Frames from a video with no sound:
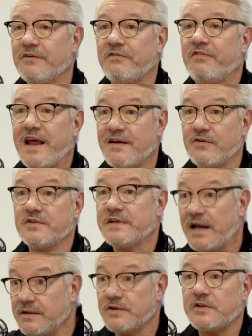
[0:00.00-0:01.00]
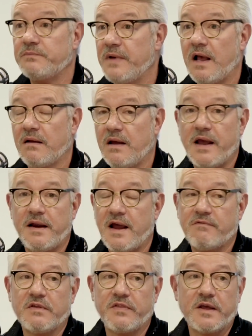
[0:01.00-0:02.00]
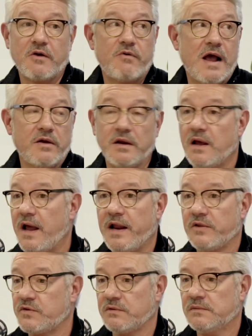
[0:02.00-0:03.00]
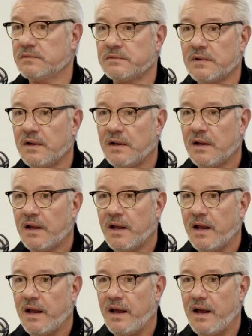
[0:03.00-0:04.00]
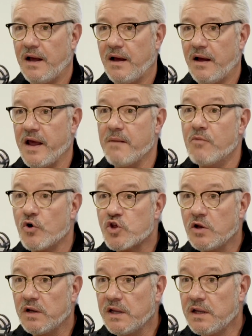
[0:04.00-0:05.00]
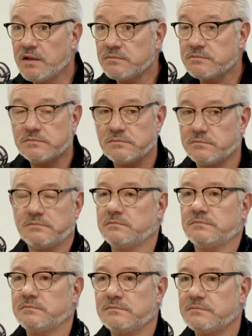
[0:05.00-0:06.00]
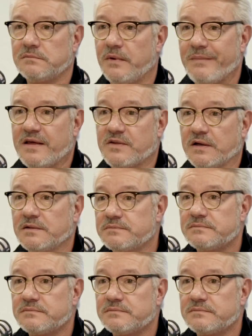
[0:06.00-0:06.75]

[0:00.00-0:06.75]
flavors and the smell and everything around it, and it's emotionally amazing.